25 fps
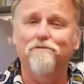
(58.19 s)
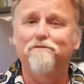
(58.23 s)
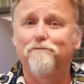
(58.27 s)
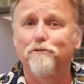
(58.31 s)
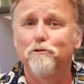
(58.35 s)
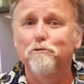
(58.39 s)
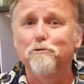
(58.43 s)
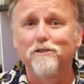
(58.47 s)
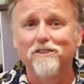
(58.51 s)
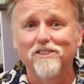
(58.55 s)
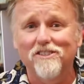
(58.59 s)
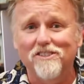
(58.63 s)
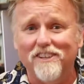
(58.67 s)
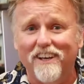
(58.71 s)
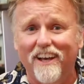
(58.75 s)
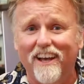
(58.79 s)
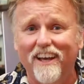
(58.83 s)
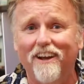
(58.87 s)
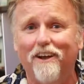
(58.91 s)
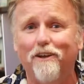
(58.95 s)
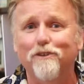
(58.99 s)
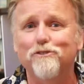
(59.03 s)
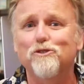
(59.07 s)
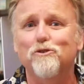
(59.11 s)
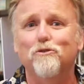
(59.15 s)
food
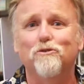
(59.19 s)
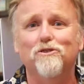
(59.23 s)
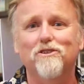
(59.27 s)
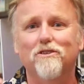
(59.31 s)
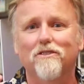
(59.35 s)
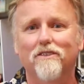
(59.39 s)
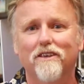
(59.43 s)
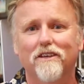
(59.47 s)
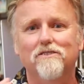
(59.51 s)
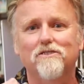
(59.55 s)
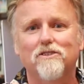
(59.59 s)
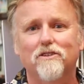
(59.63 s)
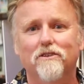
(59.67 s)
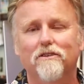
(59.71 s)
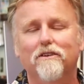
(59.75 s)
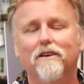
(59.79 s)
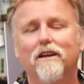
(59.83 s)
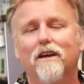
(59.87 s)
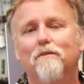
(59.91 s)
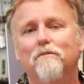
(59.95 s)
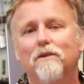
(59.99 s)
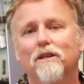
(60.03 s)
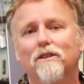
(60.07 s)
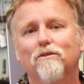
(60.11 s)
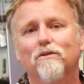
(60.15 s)
design, all sorts of things that are
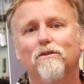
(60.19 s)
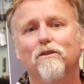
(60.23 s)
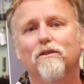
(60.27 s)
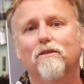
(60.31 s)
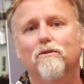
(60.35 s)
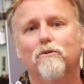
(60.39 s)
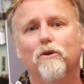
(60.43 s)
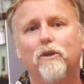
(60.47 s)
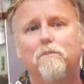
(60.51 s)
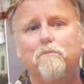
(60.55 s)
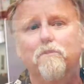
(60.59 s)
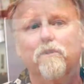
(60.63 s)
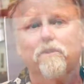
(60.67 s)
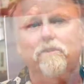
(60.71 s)
coming through the 3D